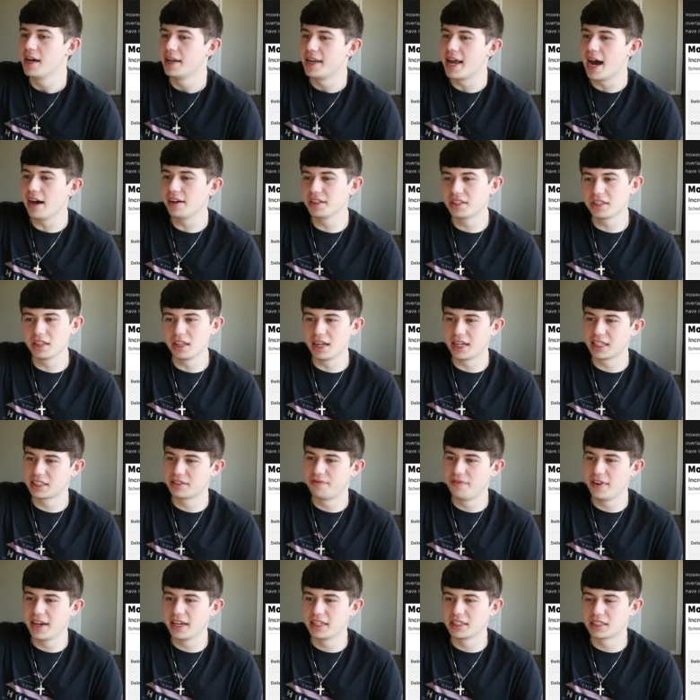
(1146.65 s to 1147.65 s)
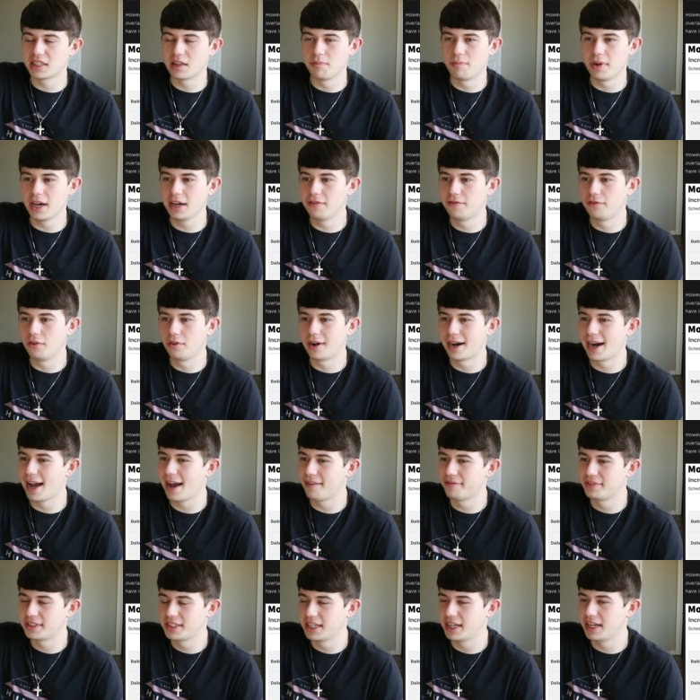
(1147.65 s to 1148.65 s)
Dallas to Las Vegas, the big four
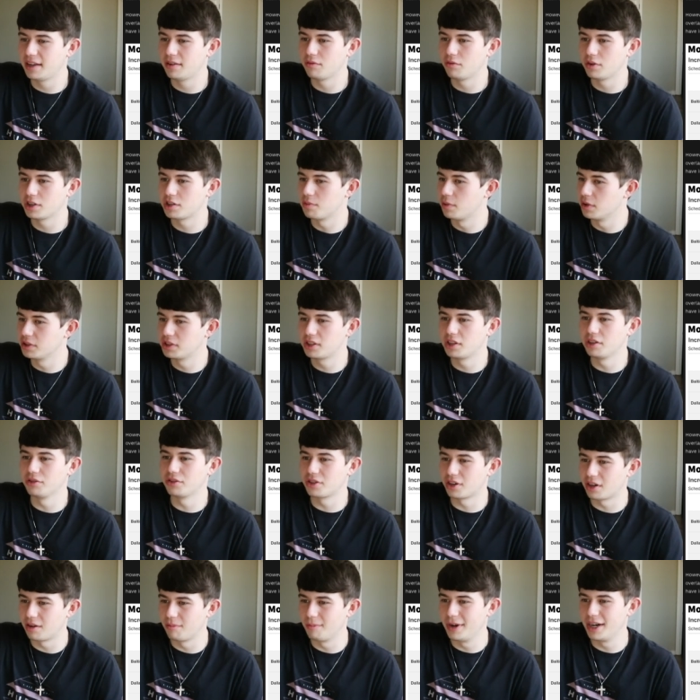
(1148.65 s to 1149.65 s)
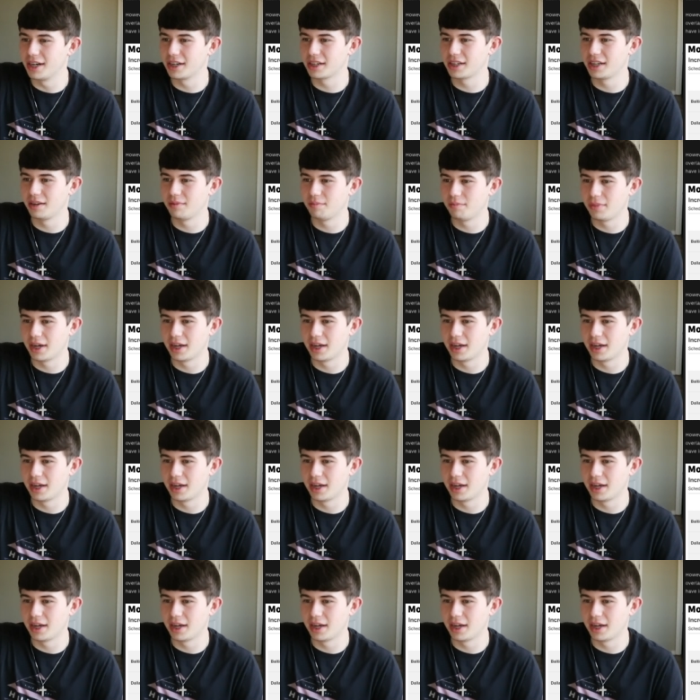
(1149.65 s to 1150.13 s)
have 10, which most of those are American,